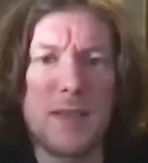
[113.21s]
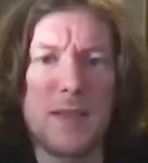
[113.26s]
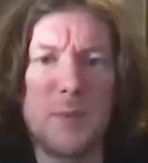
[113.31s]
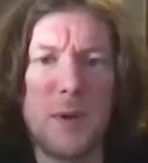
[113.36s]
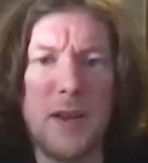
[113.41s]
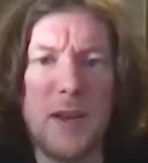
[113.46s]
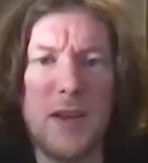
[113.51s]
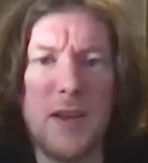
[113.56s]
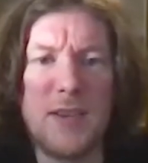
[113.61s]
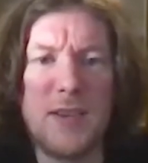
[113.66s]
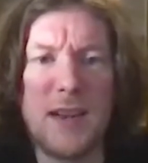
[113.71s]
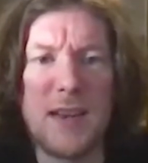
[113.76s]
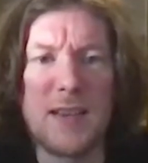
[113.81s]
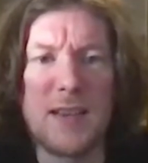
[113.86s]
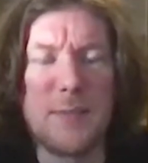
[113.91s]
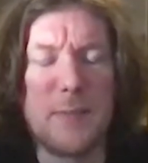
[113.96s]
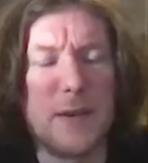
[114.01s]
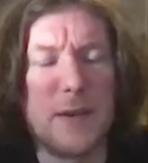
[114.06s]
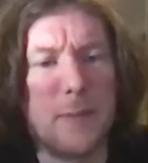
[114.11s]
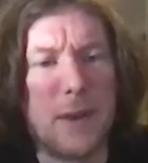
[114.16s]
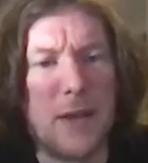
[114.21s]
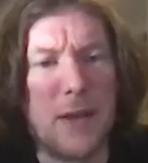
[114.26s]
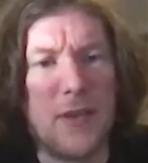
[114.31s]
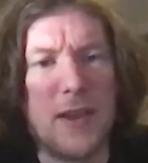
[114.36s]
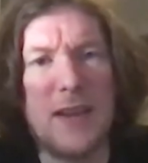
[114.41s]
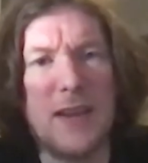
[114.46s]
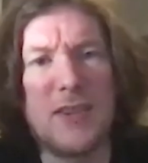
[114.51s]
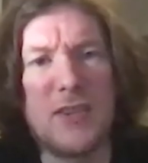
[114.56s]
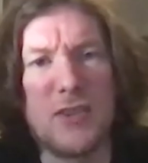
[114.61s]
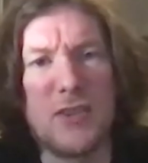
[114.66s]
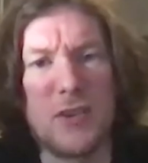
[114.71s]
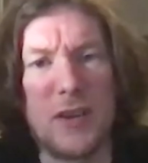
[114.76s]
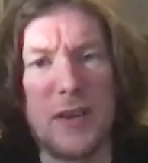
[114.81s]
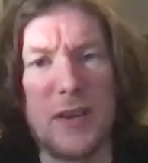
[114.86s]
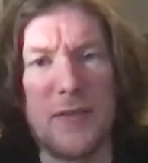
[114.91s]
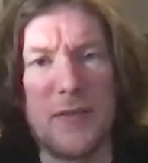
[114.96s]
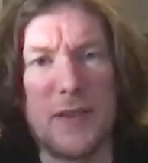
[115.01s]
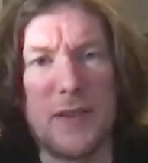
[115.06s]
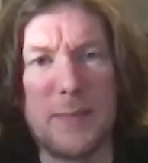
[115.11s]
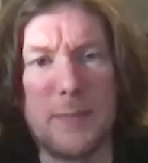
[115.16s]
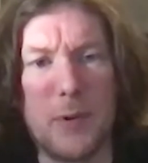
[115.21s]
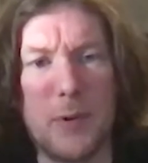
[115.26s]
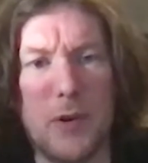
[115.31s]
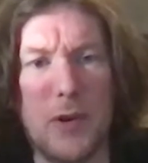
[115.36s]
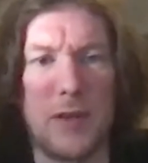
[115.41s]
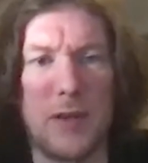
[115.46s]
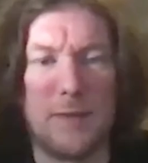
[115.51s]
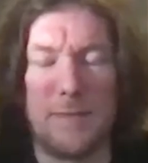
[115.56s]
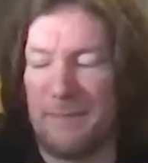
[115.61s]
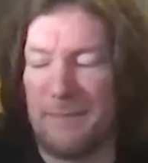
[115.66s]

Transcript: why don't you tell us a bit about the history of this book?